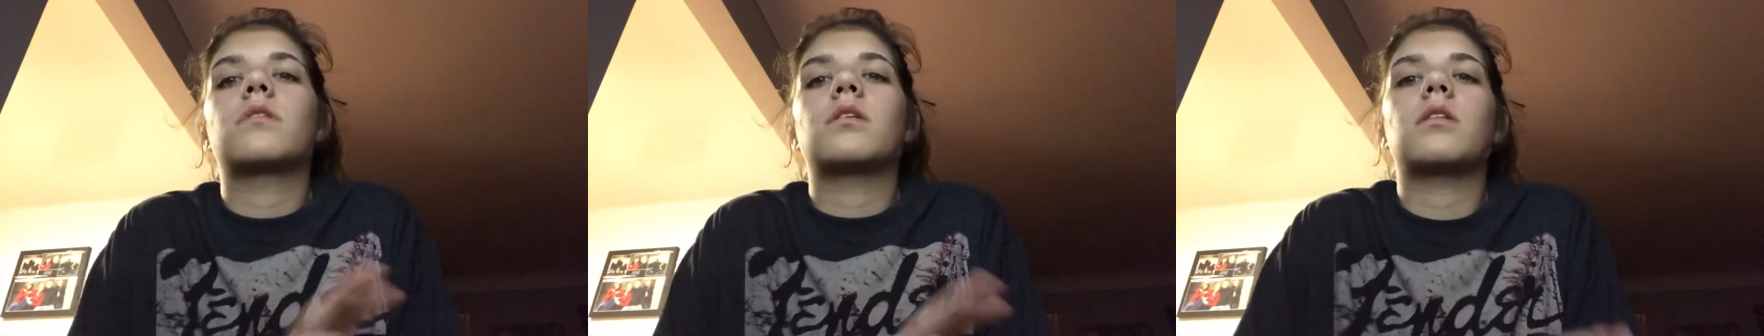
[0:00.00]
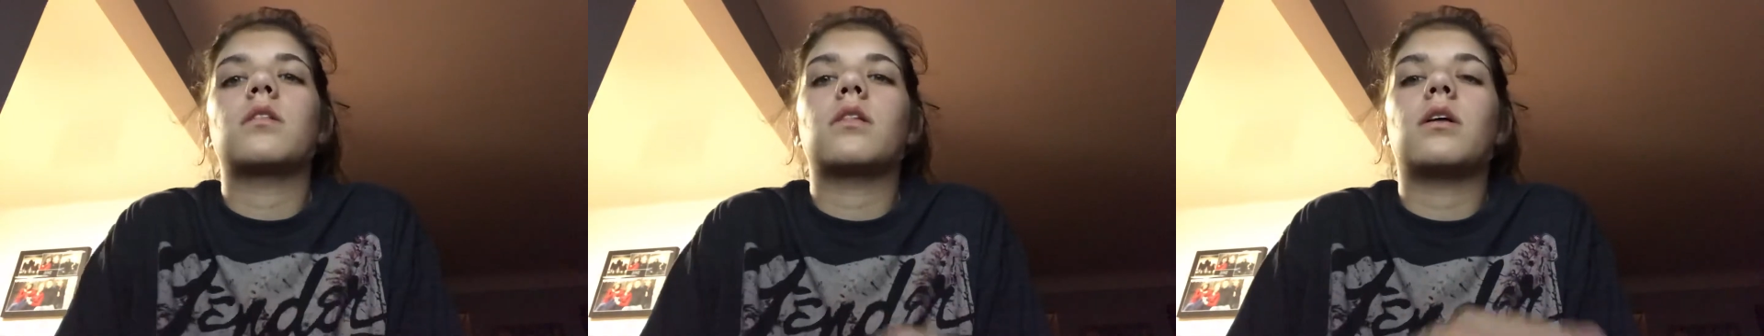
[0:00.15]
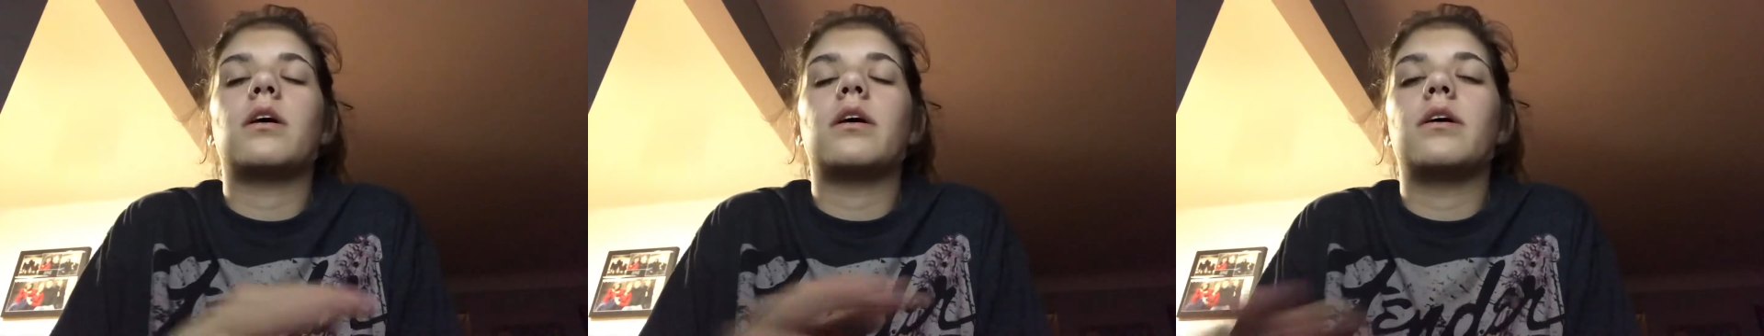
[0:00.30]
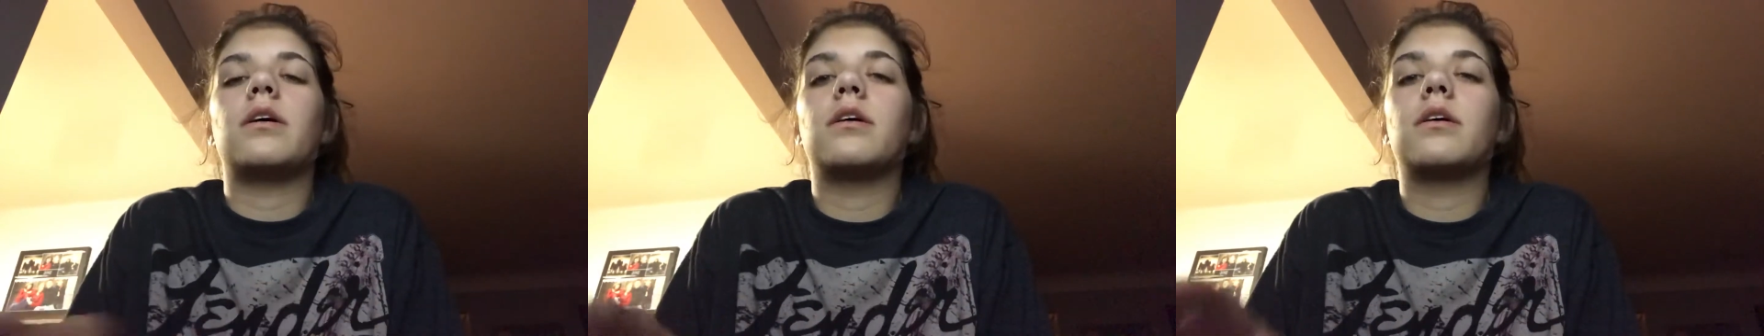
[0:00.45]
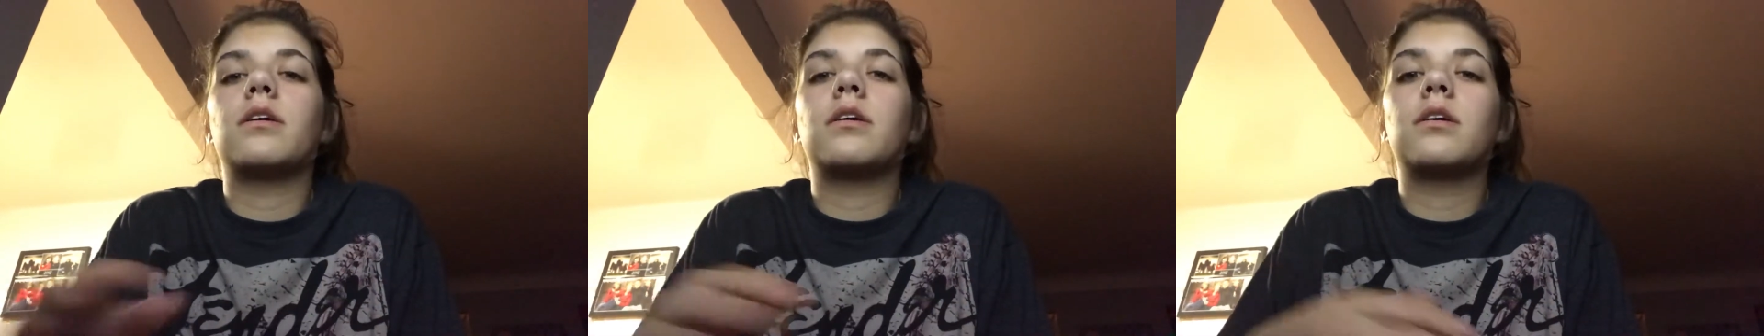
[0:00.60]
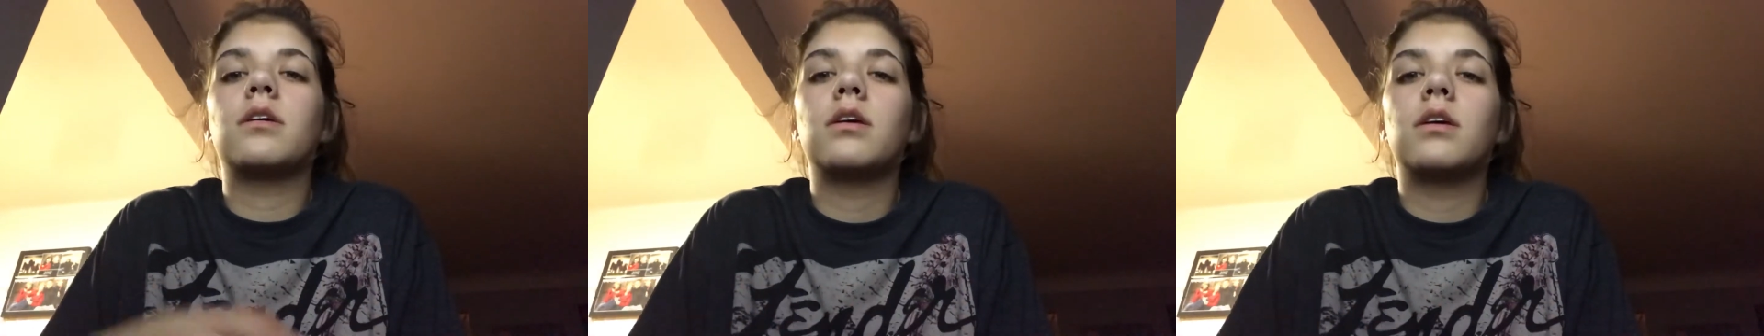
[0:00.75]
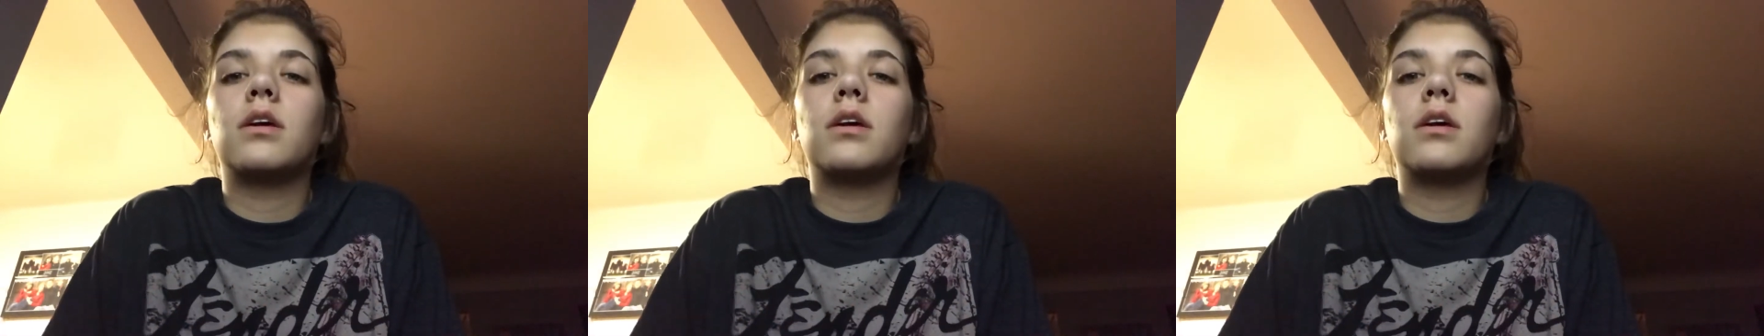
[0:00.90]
like,